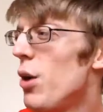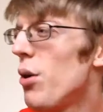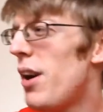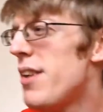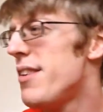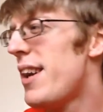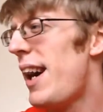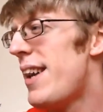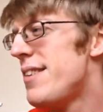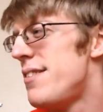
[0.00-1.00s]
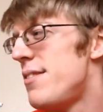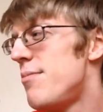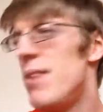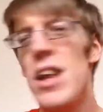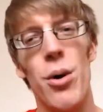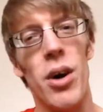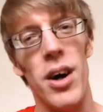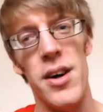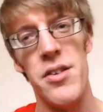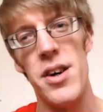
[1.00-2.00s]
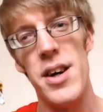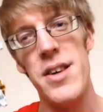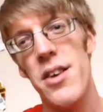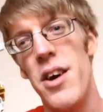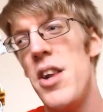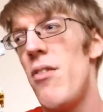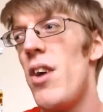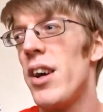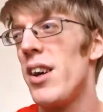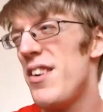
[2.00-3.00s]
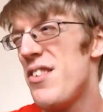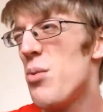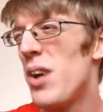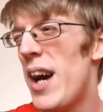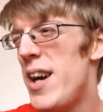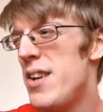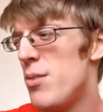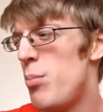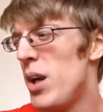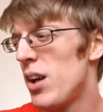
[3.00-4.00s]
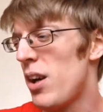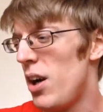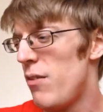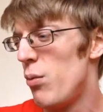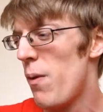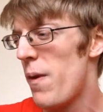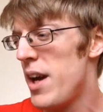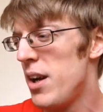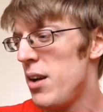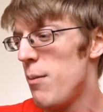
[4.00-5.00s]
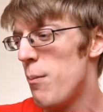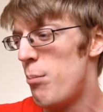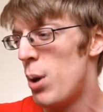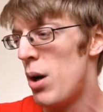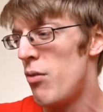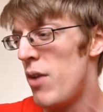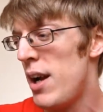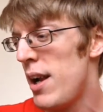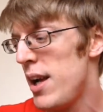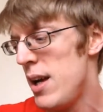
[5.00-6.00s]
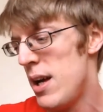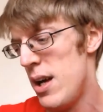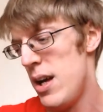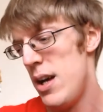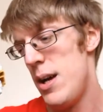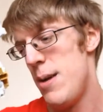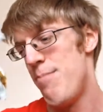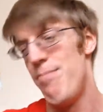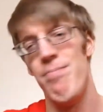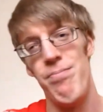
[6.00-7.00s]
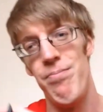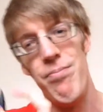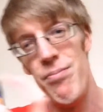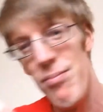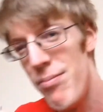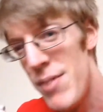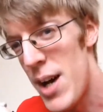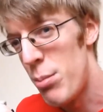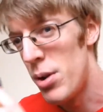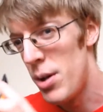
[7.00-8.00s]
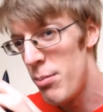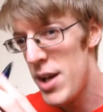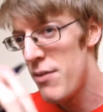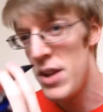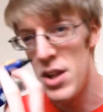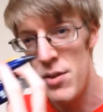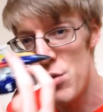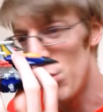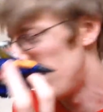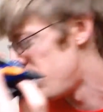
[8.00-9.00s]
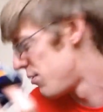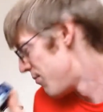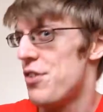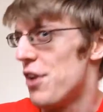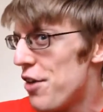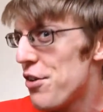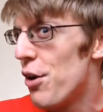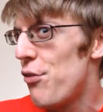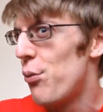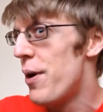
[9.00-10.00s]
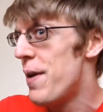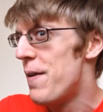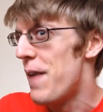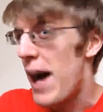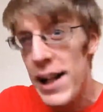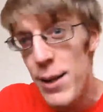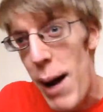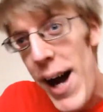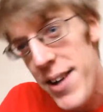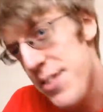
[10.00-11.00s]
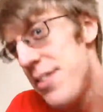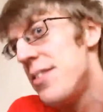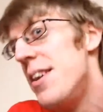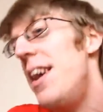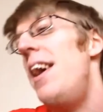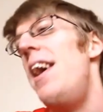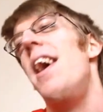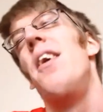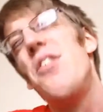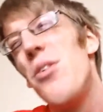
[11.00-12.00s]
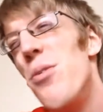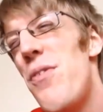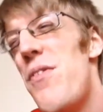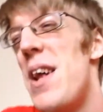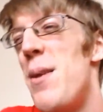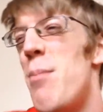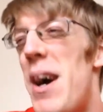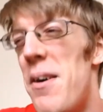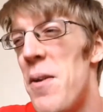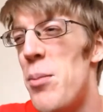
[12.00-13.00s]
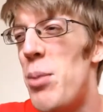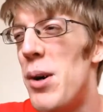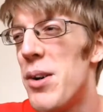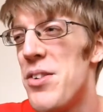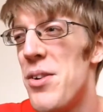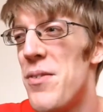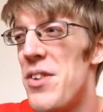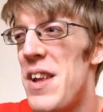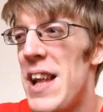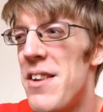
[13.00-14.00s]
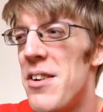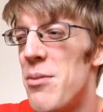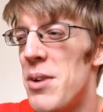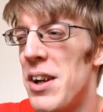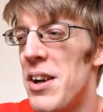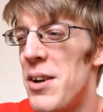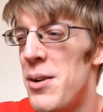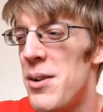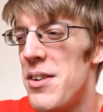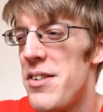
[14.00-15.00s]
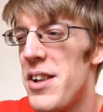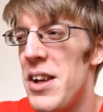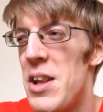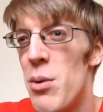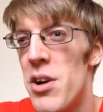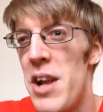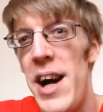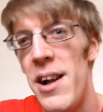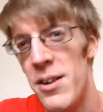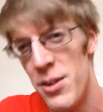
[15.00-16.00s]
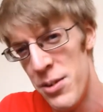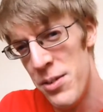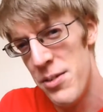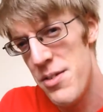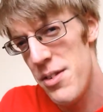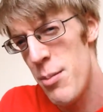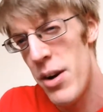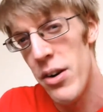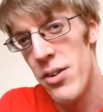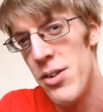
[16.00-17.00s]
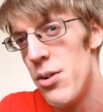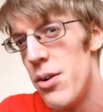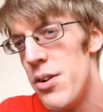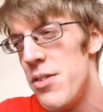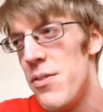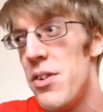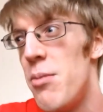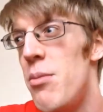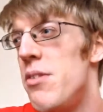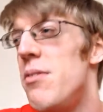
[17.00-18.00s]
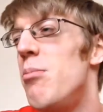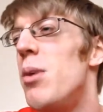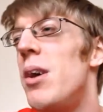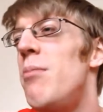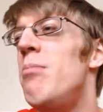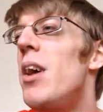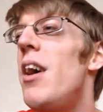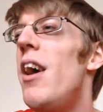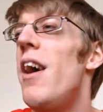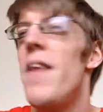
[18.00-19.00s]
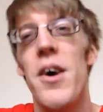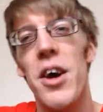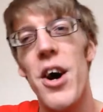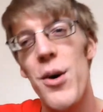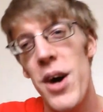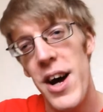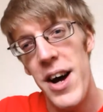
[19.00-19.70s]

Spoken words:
LIOKAISER as LIOKAISER is kind of like, it's okay, it's a big colourful thing, but really, nah boy, I'm here for the individual guys. Starting off with Hellbat. He's called Fellbat on the box. Obviously, they don't want to go sticking the word hell on American toys for some reason. But there you go.